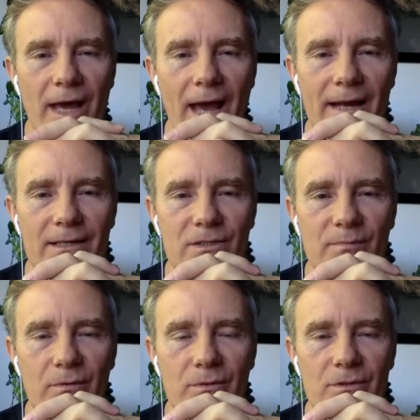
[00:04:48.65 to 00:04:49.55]
that as
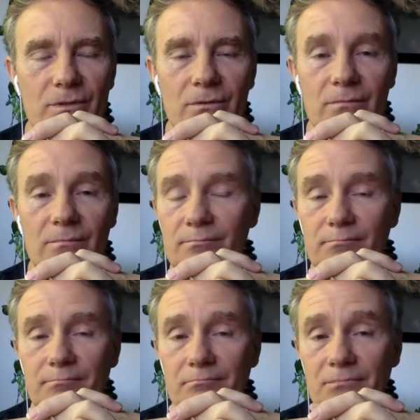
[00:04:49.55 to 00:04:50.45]
opposed to
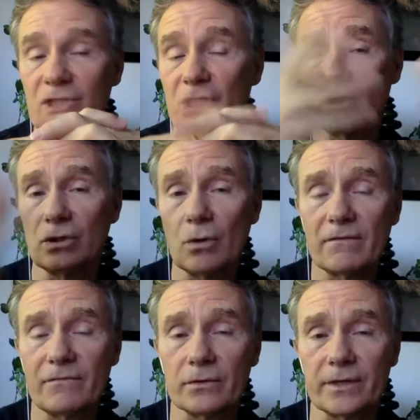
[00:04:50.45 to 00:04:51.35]
teaching
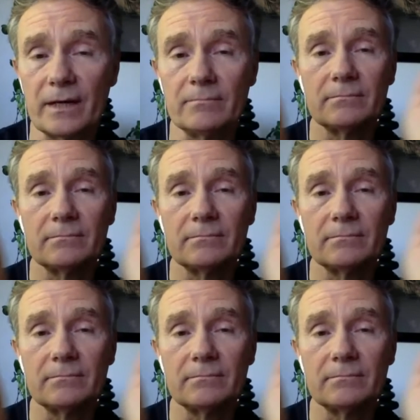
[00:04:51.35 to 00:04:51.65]
yoga full time?